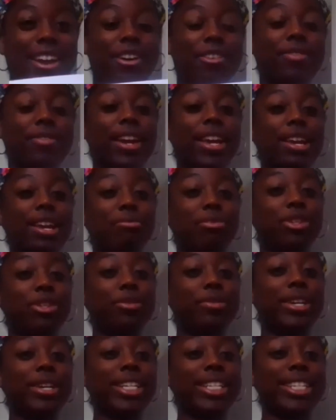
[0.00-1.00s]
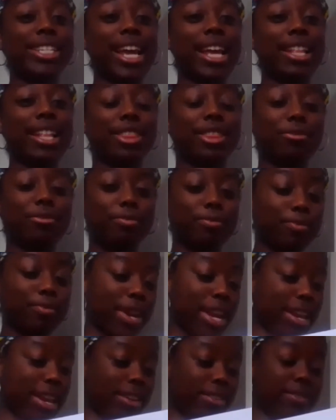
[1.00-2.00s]
All right, I'm doing set
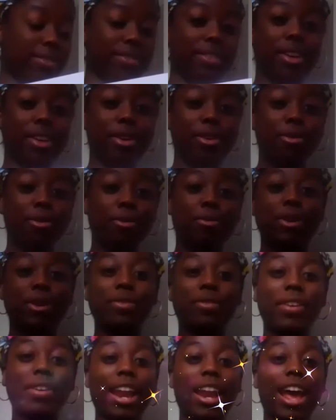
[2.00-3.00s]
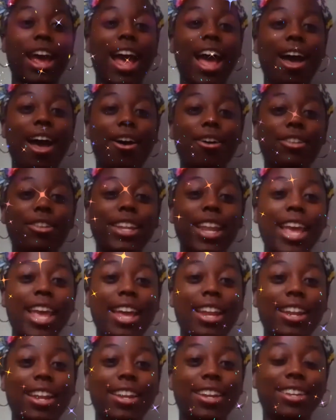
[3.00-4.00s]
3. We've got Owlette.
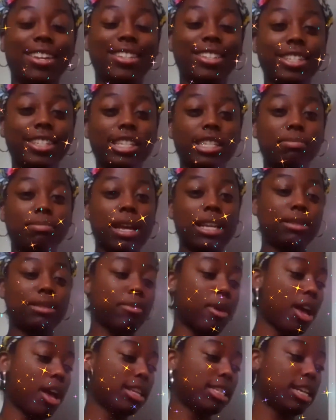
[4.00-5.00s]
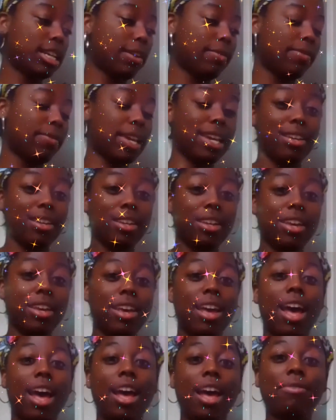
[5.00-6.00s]
She's my small stuffy.
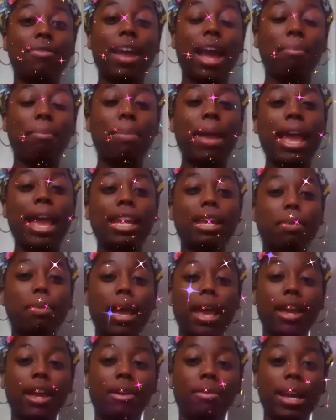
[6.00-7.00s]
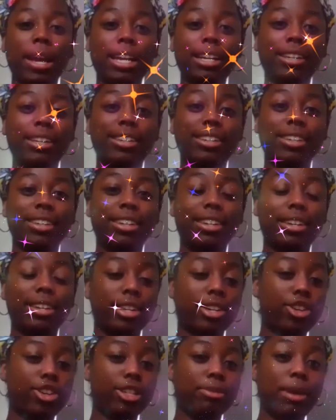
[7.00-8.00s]
I've got Penny Penguin,
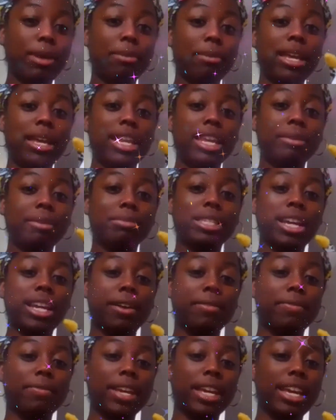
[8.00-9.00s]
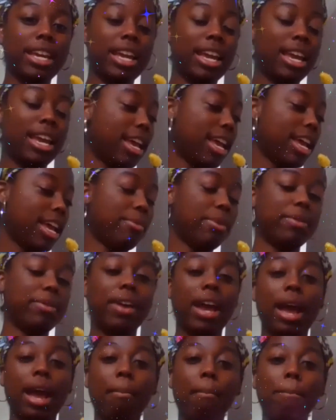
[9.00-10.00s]
who's my medium stuffy. And we've
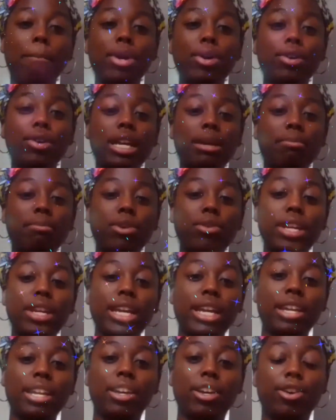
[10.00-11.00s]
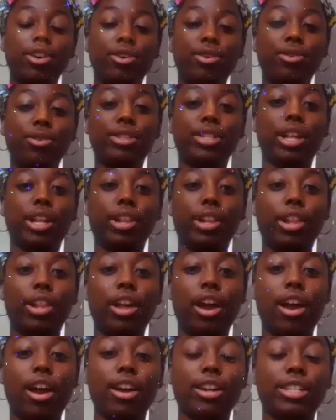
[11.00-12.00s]
got Moony, who's the
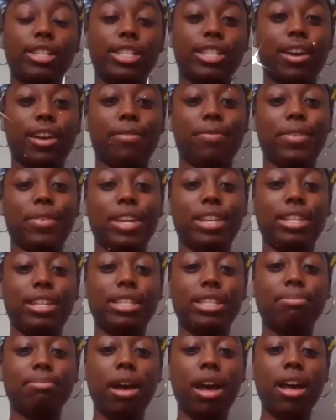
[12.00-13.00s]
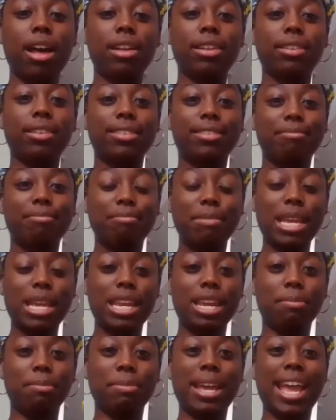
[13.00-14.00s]
large stuffy. Small,
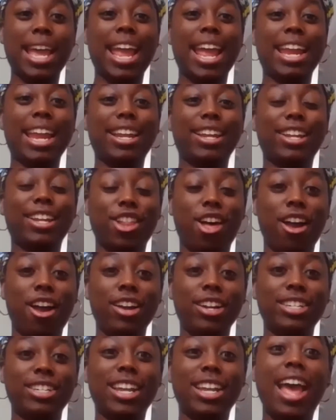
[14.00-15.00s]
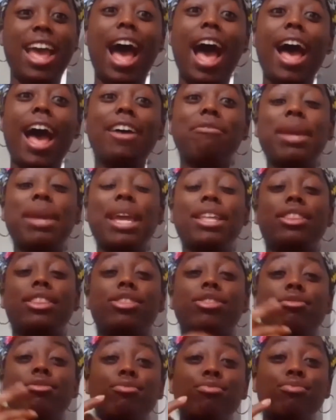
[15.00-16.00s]
medium, and large. I've made
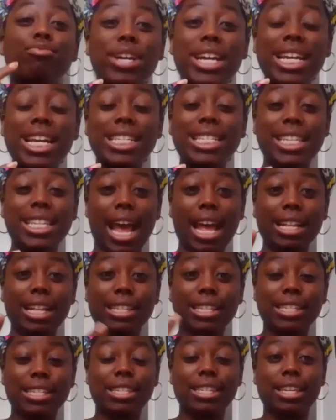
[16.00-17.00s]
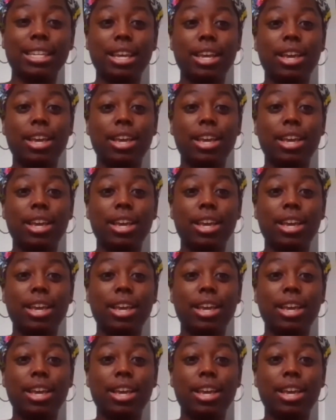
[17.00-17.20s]
3 sets.